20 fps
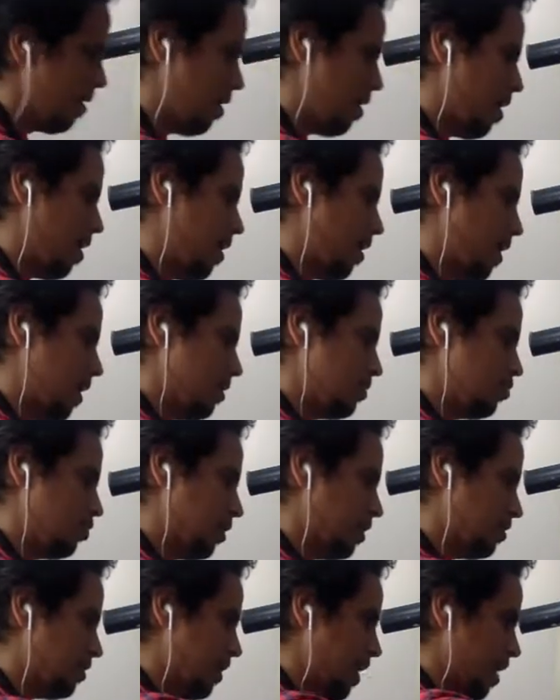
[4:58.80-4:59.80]
And as you
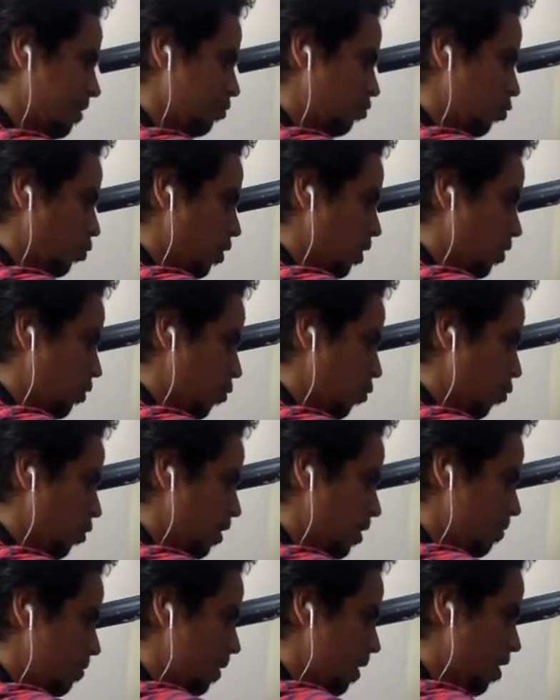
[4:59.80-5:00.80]
can see, I do it
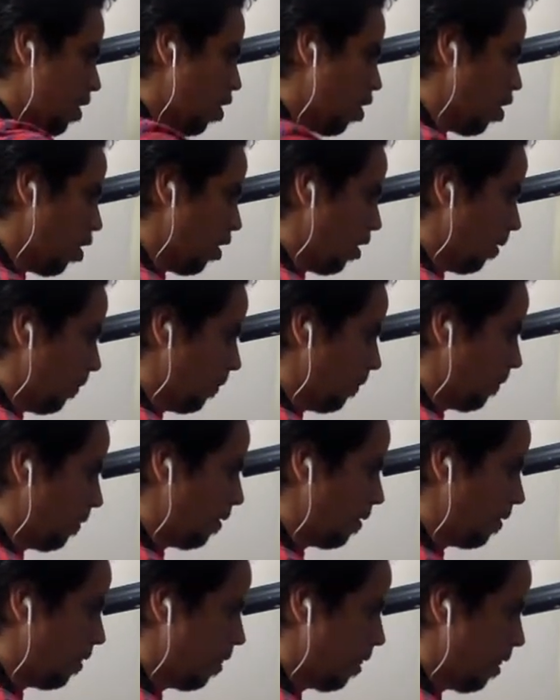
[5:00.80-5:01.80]
with my arm
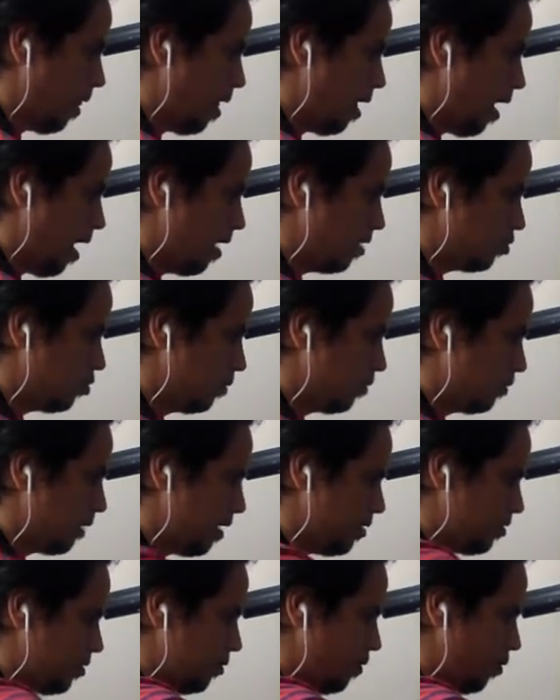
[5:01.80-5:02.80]
and
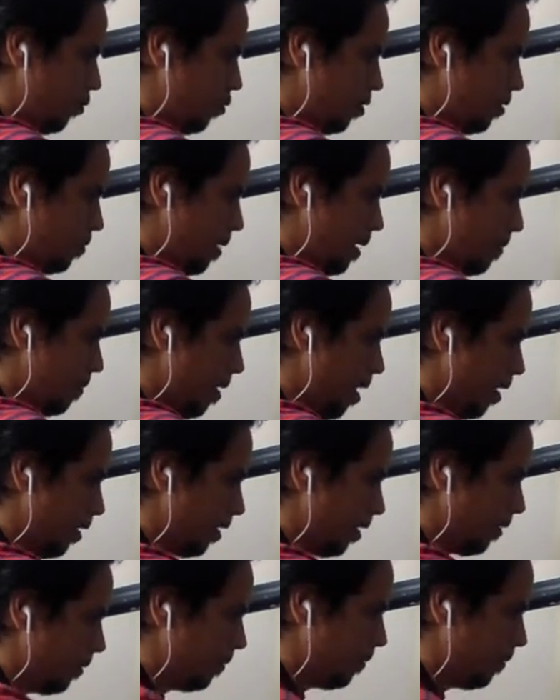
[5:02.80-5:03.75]
sometimes even with my body.